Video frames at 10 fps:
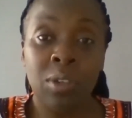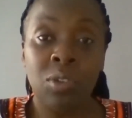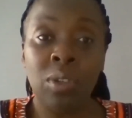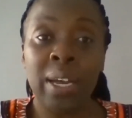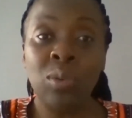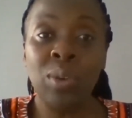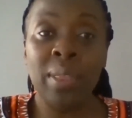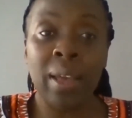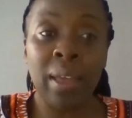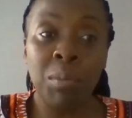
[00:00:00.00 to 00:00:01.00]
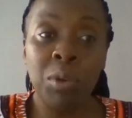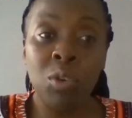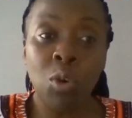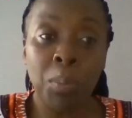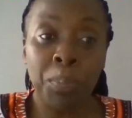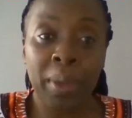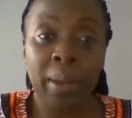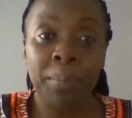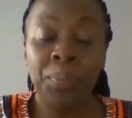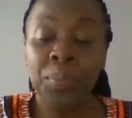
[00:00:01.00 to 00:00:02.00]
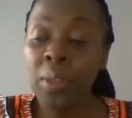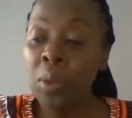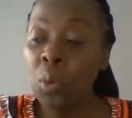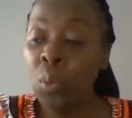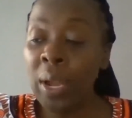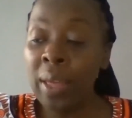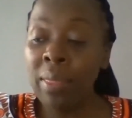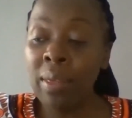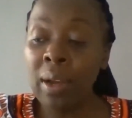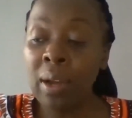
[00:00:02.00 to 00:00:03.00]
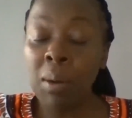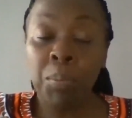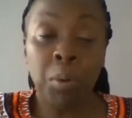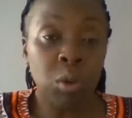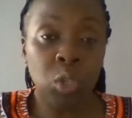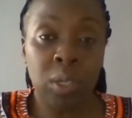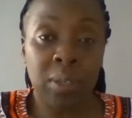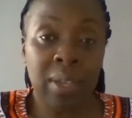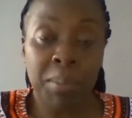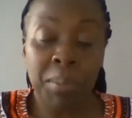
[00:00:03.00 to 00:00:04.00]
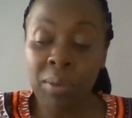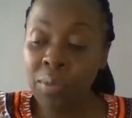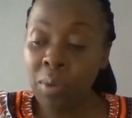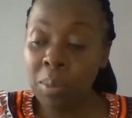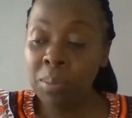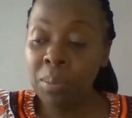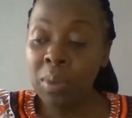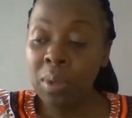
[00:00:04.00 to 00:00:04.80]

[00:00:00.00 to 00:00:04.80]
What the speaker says: So that way they are able to compare where the pollution is coming from.